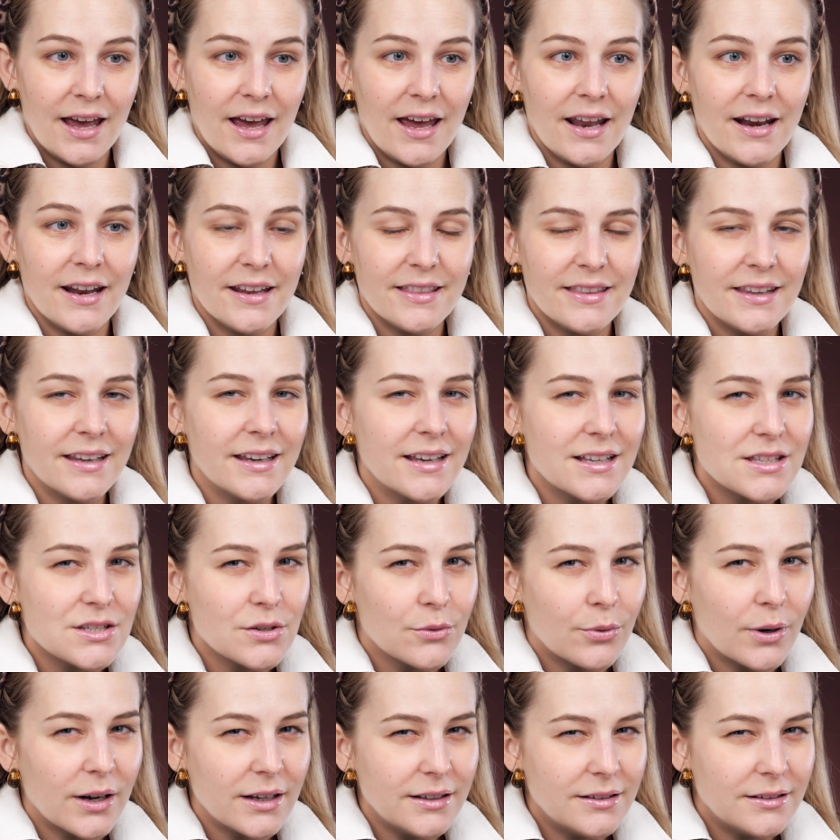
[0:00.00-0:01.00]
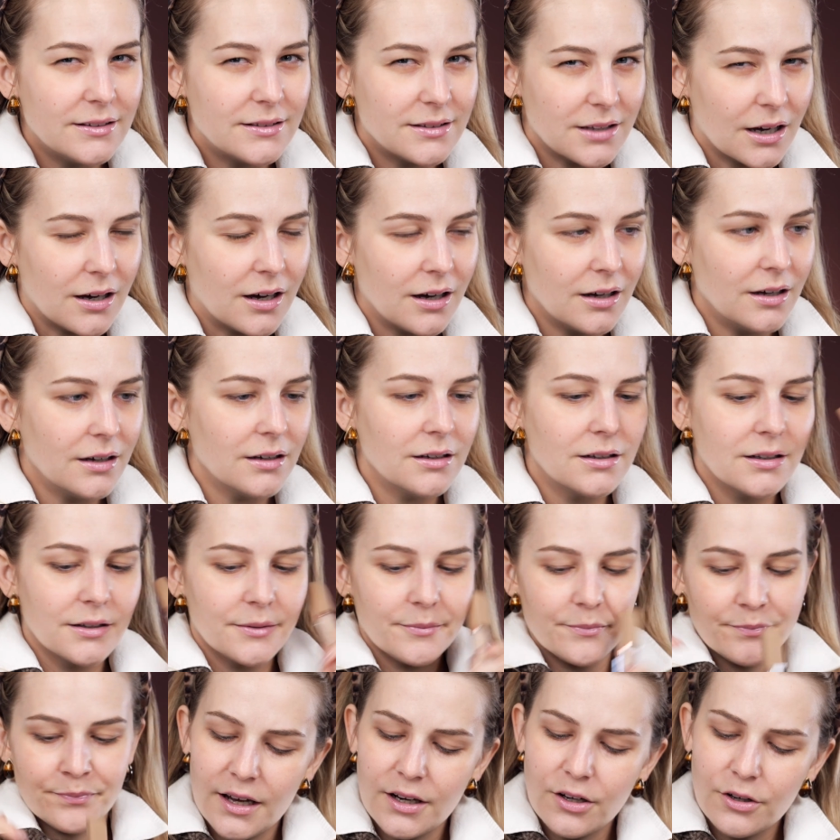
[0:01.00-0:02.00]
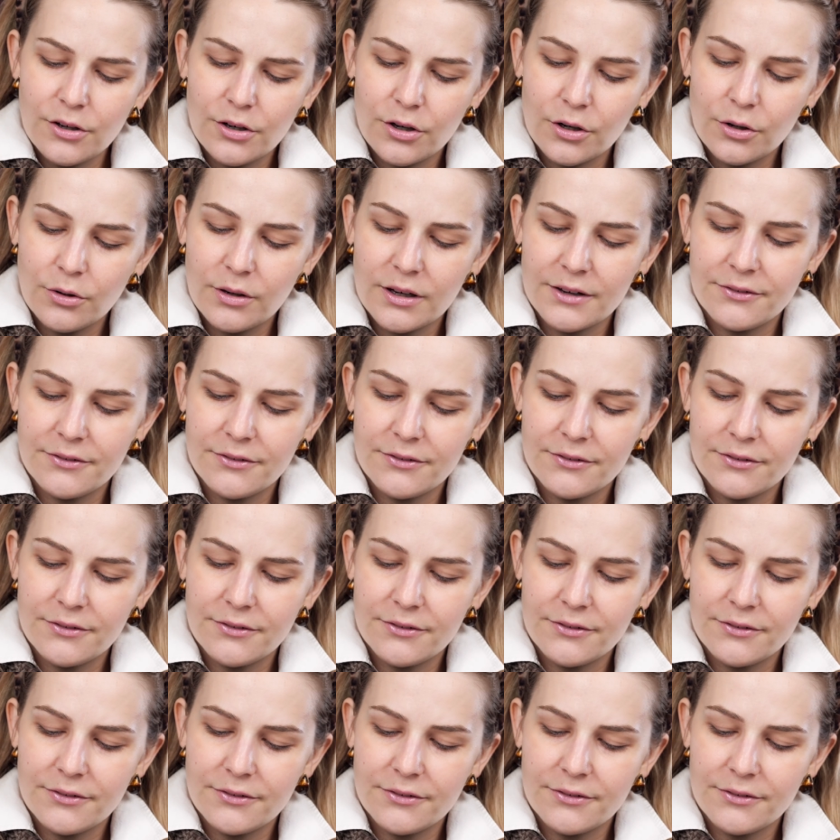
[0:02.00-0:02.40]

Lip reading: and I think it's quite dark. I don't know